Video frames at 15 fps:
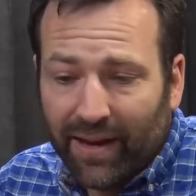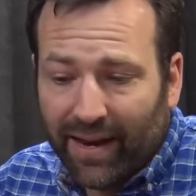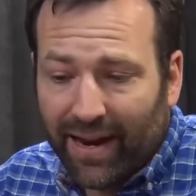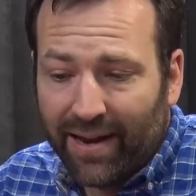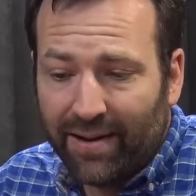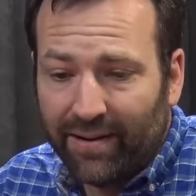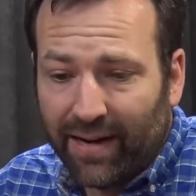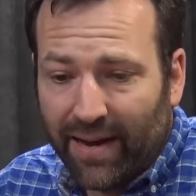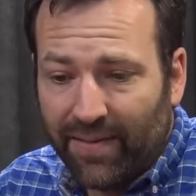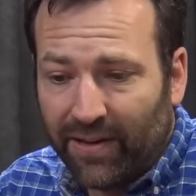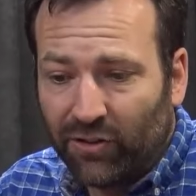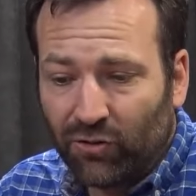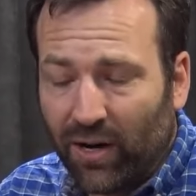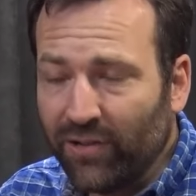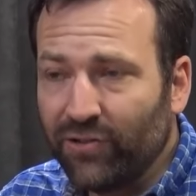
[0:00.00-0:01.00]
And and
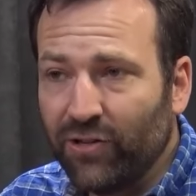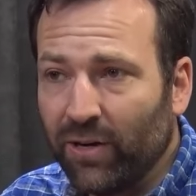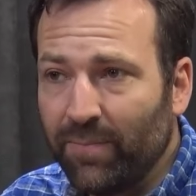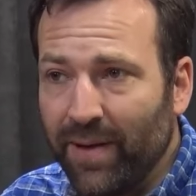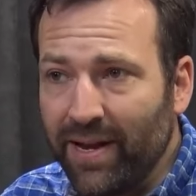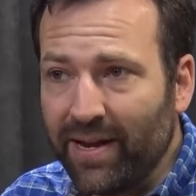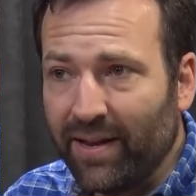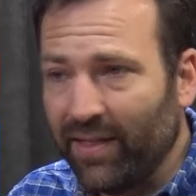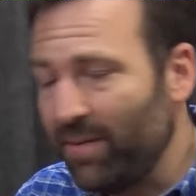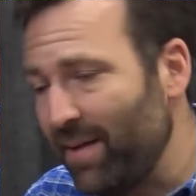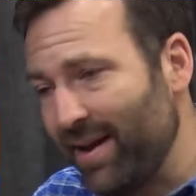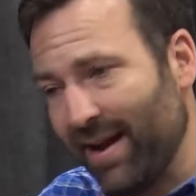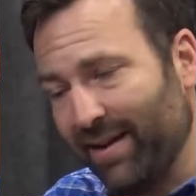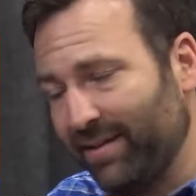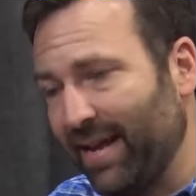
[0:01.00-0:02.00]
they trust your opinion. They
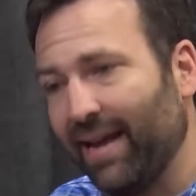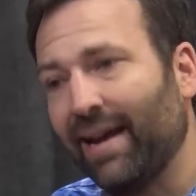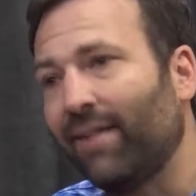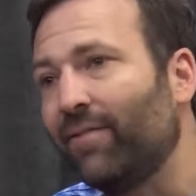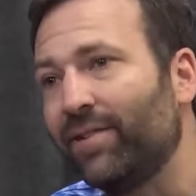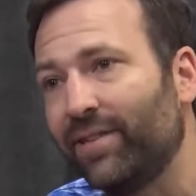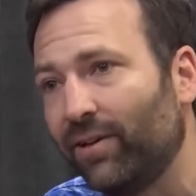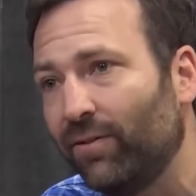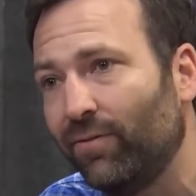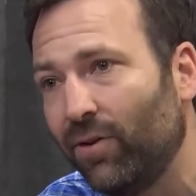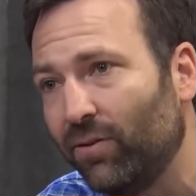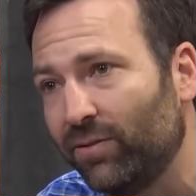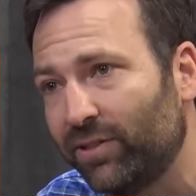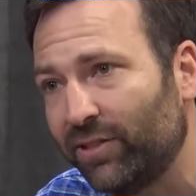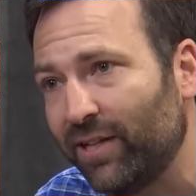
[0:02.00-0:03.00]
may not take every single
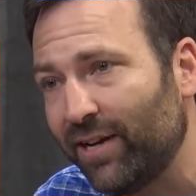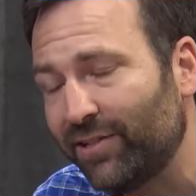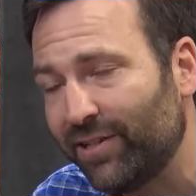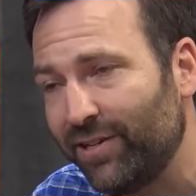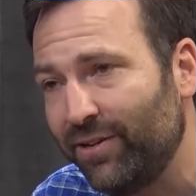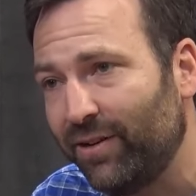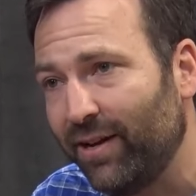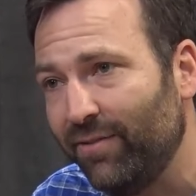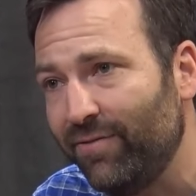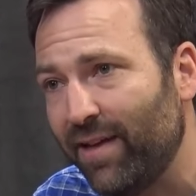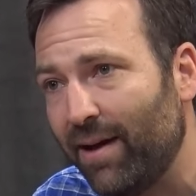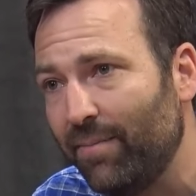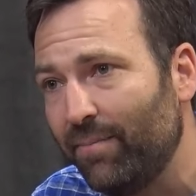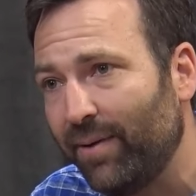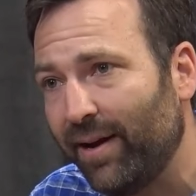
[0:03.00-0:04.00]
vote suggestion you give
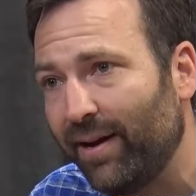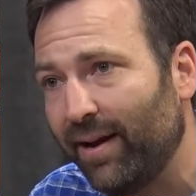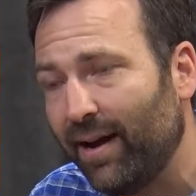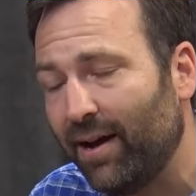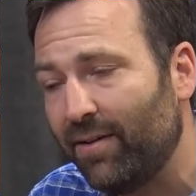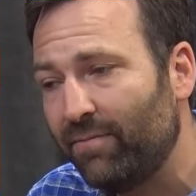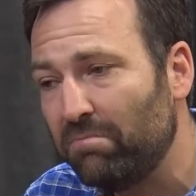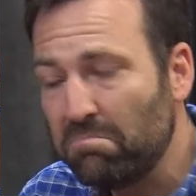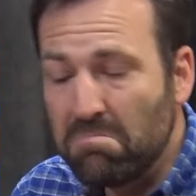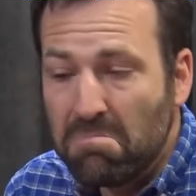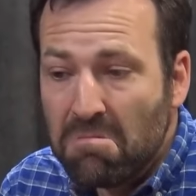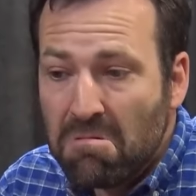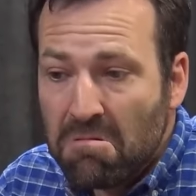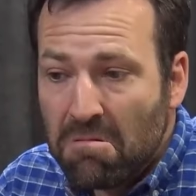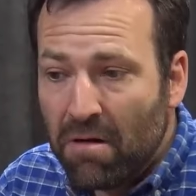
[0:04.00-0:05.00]
them, but um,
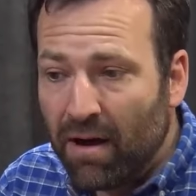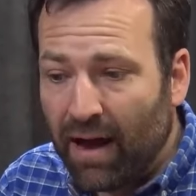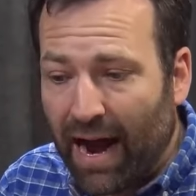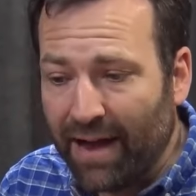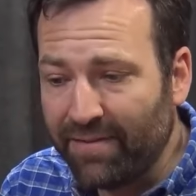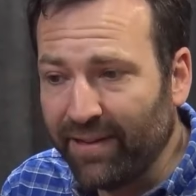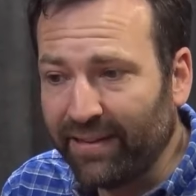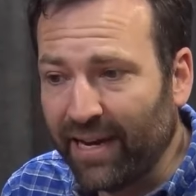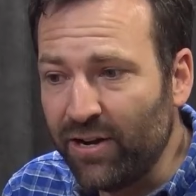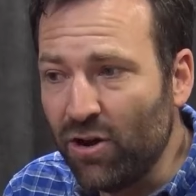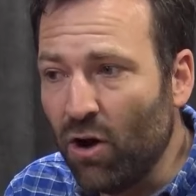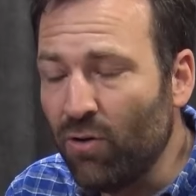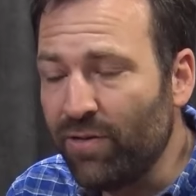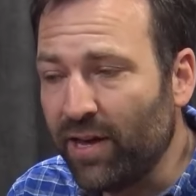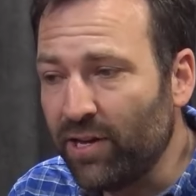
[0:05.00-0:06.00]
I think they
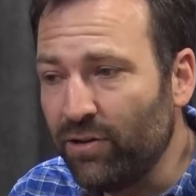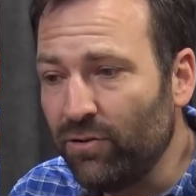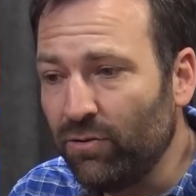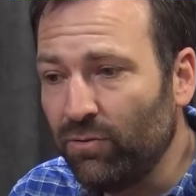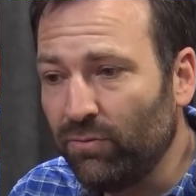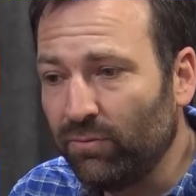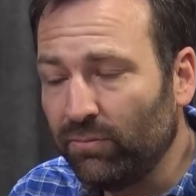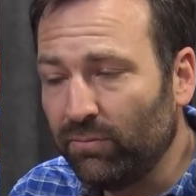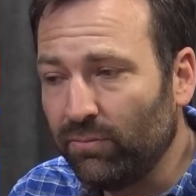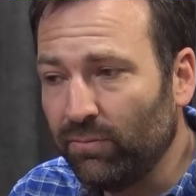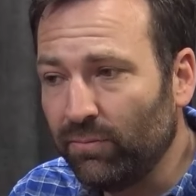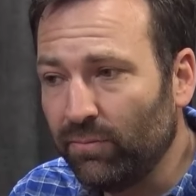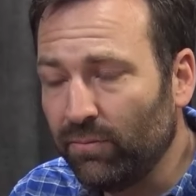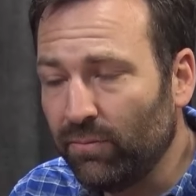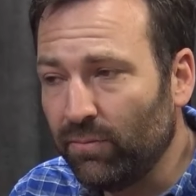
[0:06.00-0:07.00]
know that you
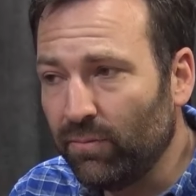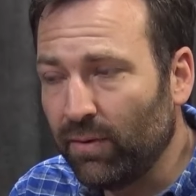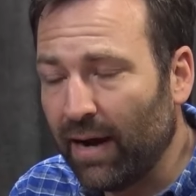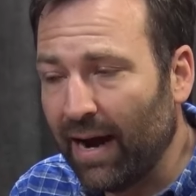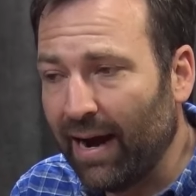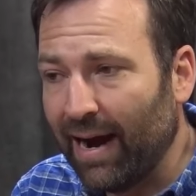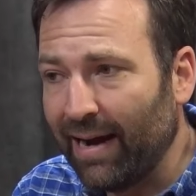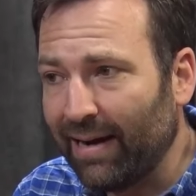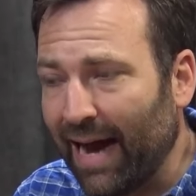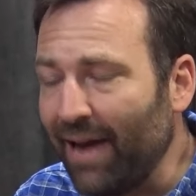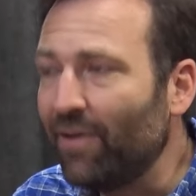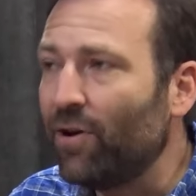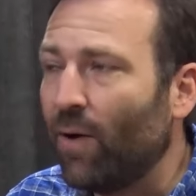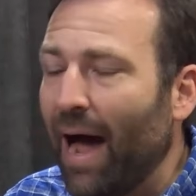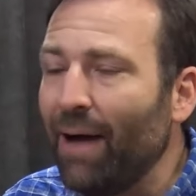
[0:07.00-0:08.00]
I, I, don't know.